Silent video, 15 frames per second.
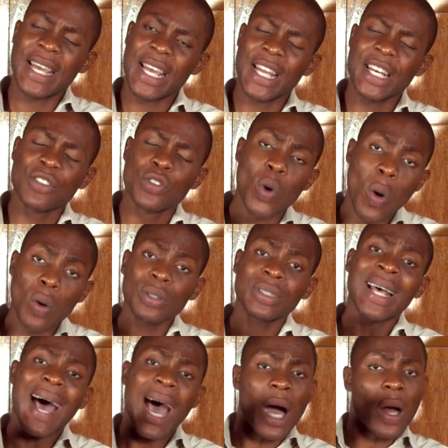in
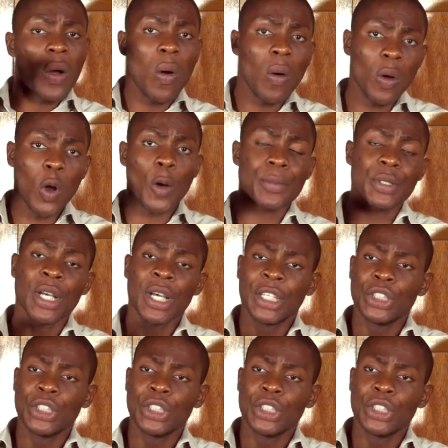rows and columns.